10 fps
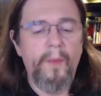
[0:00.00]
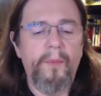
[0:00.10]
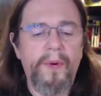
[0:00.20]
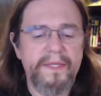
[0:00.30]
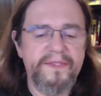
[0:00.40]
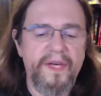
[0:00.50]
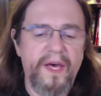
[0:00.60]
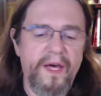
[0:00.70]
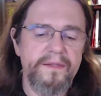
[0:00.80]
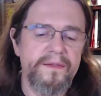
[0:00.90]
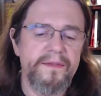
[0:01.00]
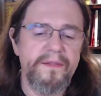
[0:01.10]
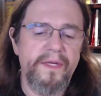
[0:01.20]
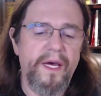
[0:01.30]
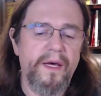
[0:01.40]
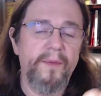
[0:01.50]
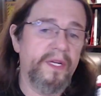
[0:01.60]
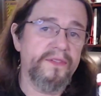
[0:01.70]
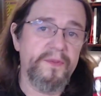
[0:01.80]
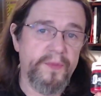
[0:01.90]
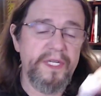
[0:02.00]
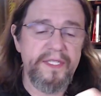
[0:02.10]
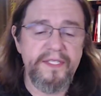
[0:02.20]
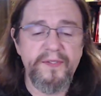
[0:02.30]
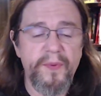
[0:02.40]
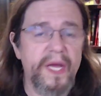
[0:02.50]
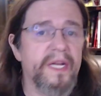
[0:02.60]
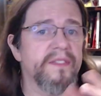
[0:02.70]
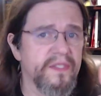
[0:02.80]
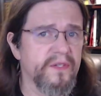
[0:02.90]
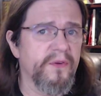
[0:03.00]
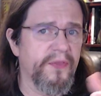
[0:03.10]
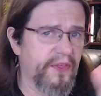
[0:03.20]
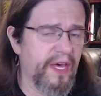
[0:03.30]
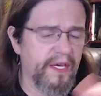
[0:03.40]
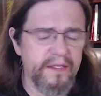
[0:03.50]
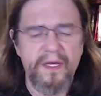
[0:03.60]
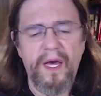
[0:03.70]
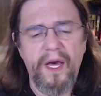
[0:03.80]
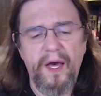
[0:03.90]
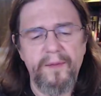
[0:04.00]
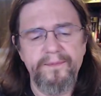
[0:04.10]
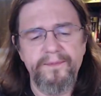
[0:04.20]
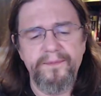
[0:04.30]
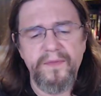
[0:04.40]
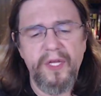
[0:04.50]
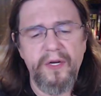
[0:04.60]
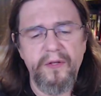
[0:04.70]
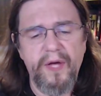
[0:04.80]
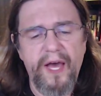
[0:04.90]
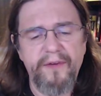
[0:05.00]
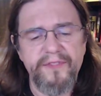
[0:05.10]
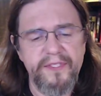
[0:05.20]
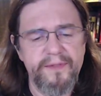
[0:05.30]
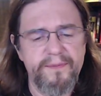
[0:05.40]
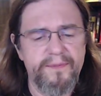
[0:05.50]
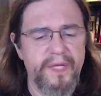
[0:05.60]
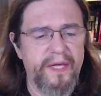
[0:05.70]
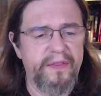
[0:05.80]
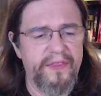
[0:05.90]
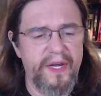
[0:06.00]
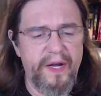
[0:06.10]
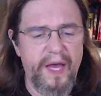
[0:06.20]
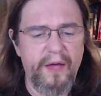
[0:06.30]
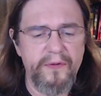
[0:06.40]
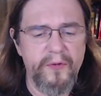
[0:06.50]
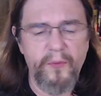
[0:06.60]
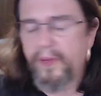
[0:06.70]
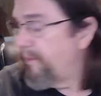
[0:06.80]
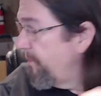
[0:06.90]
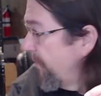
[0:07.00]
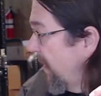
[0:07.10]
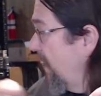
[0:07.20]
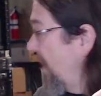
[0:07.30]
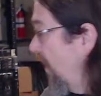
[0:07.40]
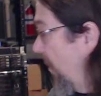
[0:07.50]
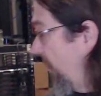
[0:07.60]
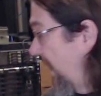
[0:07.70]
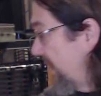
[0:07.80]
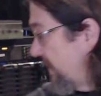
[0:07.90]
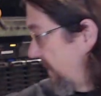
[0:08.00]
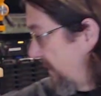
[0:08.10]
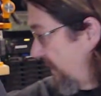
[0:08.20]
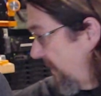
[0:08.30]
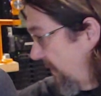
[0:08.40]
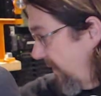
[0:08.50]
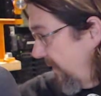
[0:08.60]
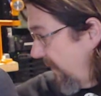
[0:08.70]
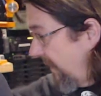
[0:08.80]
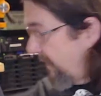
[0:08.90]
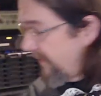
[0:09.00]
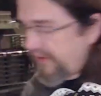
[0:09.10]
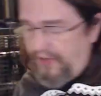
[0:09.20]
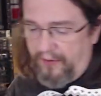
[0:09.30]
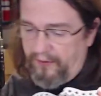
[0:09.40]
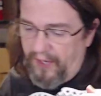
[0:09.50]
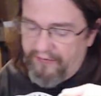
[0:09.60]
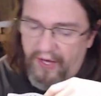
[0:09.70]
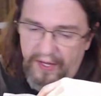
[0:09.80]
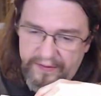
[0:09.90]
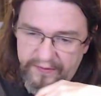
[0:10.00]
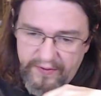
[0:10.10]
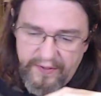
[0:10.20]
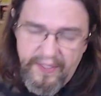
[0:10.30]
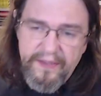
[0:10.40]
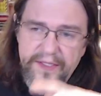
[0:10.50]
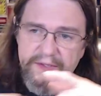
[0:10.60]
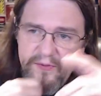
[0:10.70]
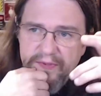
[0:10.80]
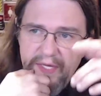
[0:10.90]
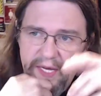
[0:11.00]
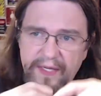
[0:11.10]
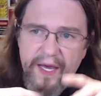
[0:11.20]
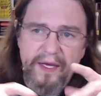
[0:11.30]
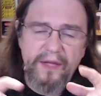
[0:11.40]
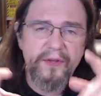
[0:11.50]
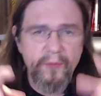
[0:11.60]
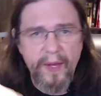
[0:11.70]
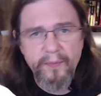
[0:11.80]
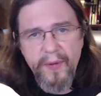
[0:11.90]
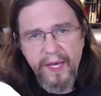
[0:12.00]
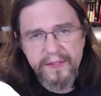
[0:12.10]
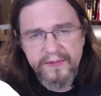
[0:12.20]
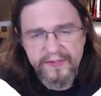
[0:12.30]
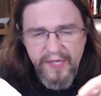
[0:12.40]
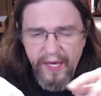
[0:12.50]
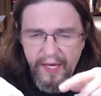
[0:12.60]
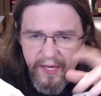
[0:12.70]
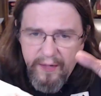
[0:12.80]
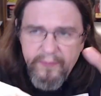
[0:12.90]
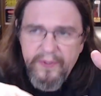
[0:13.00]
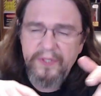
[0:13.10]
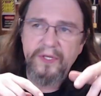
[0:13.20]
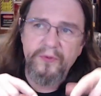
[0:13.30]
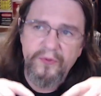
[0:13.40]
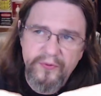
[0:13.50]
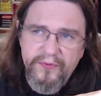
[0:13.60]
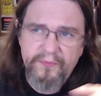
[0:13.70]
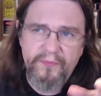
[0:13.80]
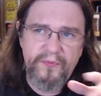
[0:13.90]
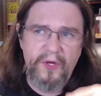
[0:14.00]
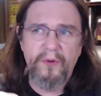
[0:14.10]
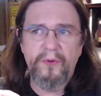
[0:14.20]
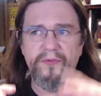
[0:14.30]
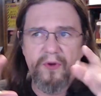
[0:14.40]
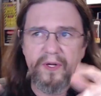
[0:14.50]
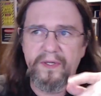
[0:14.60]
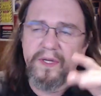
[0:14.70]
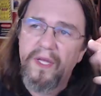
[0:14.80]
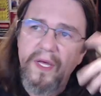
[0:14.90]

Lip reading: But yeah, I mean, it's a pretty decent paint. It's a little thick. You'll have to like thin it out a little bit. But so I've got at least I got their red paints, and I'm gonna use those on